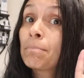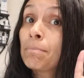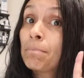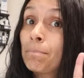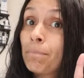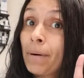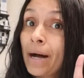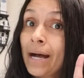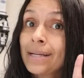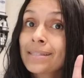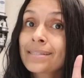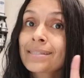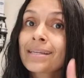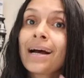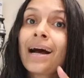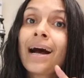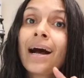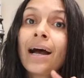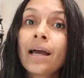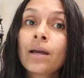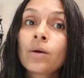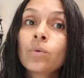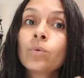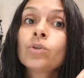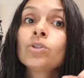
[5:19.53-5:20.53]
But
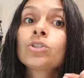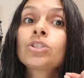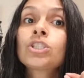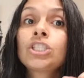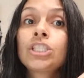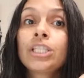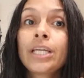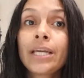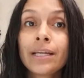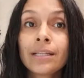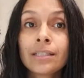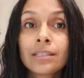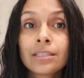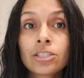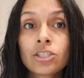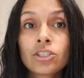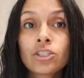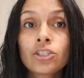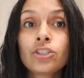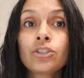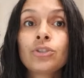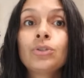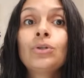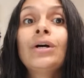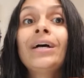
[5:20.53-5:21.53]
I will challenge
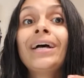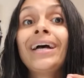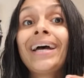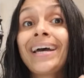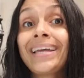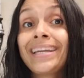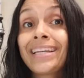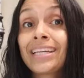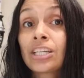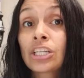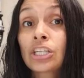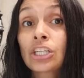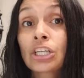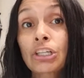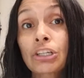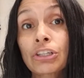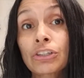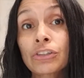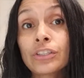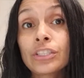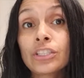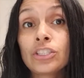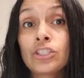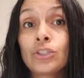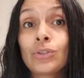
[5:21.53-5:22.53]
you and
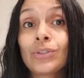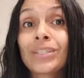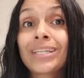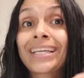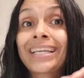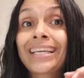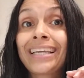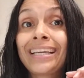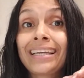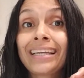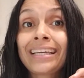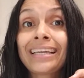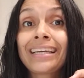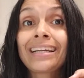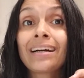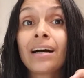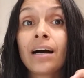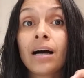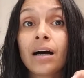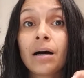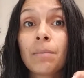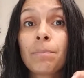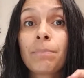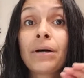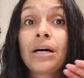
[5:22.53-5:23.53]
encourage you to kick it
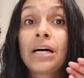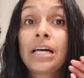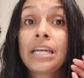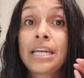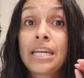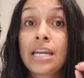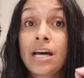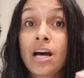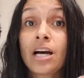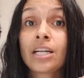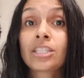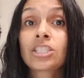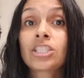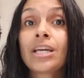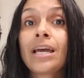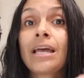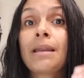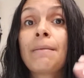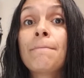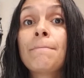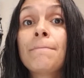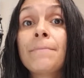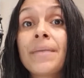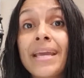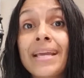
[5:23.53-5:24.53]
up a notch
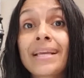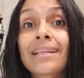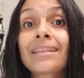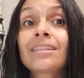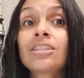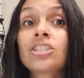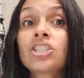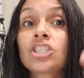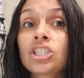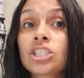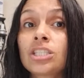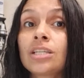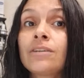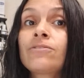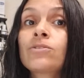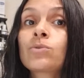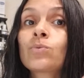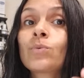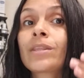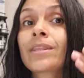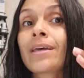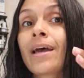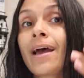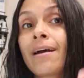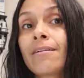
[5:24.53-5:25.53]
and make the shift
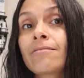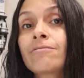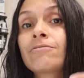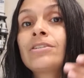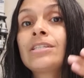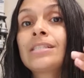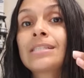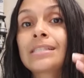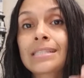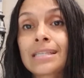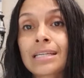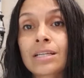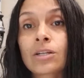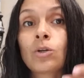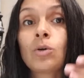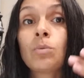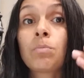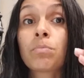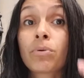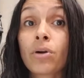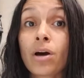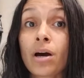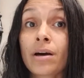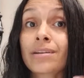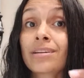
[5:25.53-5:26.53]
with every single
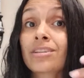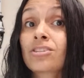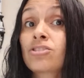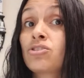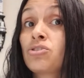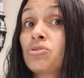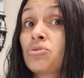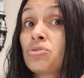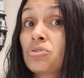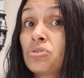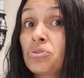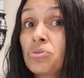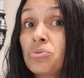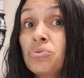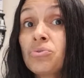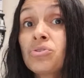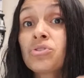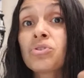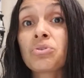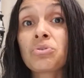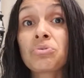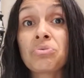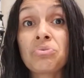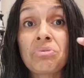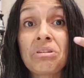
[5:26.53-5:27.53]
product you use,
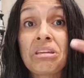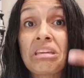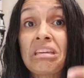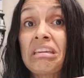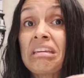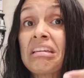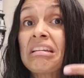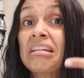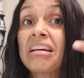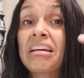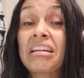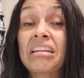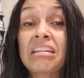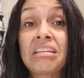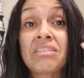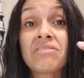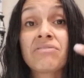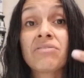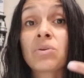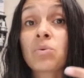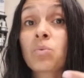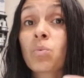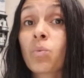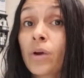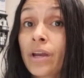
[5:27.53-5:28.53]
you eat, and
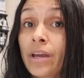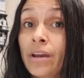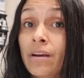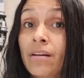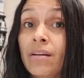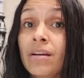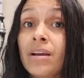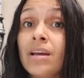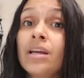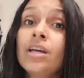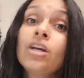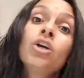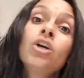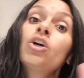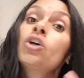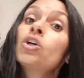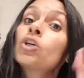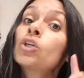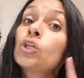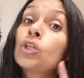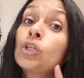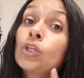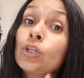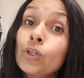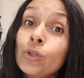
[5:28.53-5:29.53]
even wear.
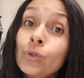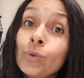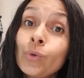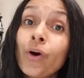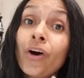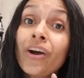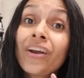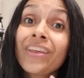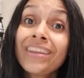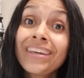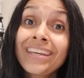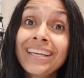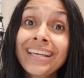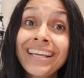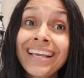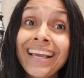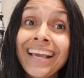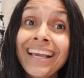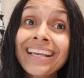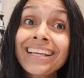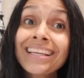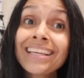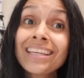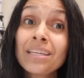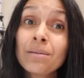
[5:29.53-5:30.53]
You are the
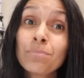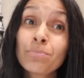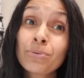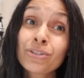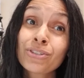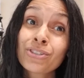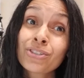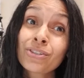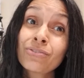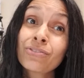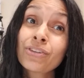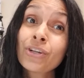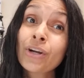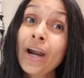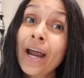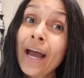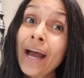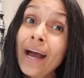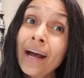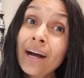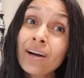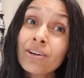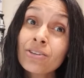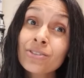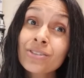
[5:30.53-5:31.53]
gatekeepers of your
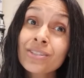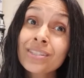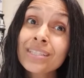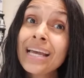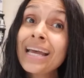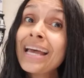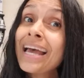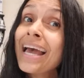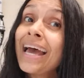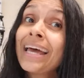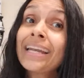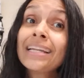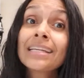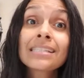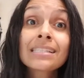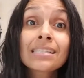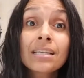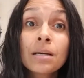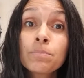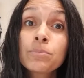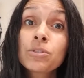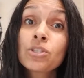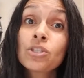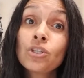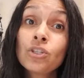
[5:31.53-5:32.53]
house, and it's
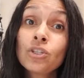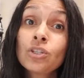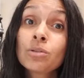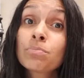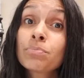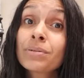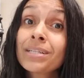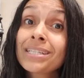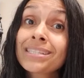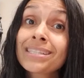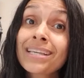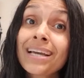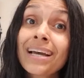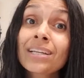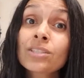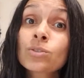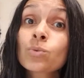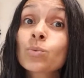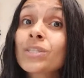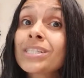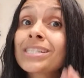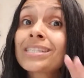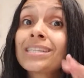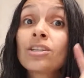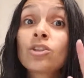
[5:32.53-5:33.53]
up to you to protect
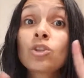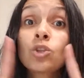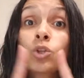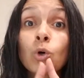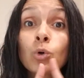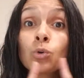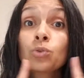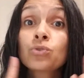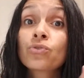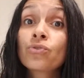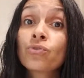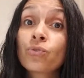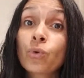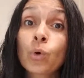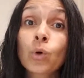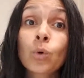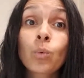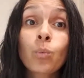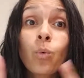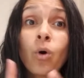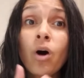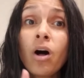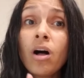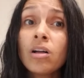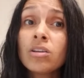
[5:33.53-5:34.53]
what's in those four
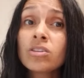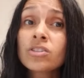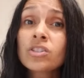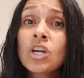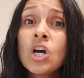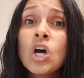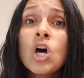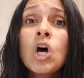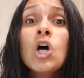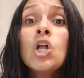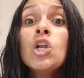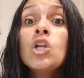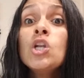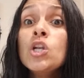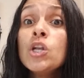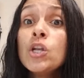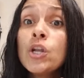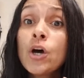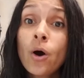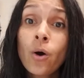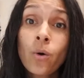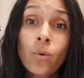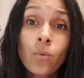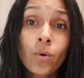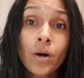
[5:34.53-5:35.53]
walls.
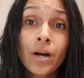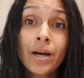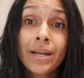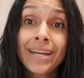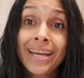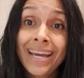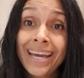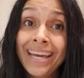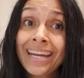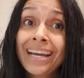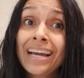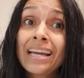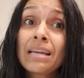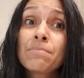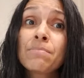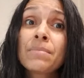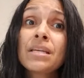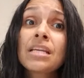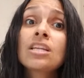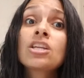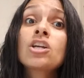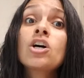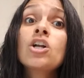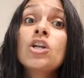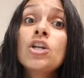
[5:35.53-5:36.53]
No one, and I
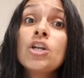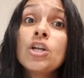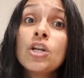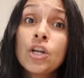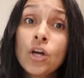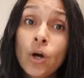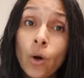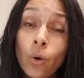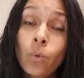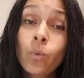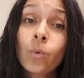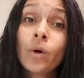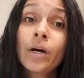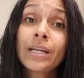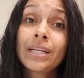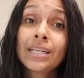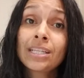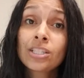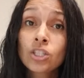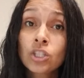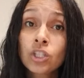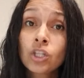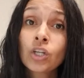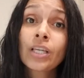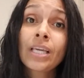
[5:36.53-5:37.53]
mean no one,
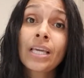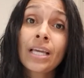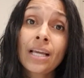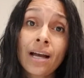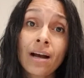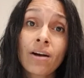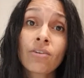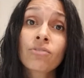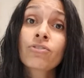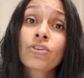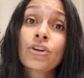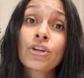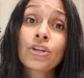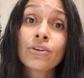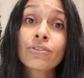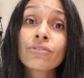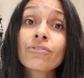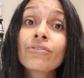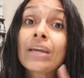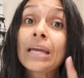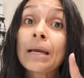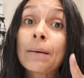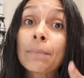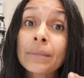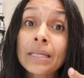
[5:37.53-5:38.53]
is looking out for your
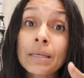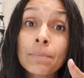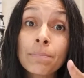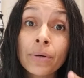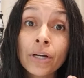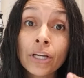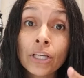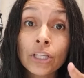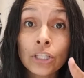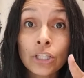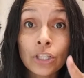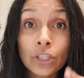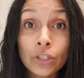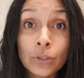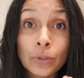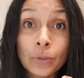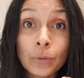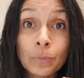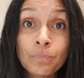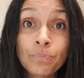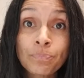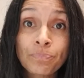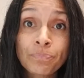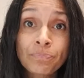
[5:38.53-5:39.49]
family but you.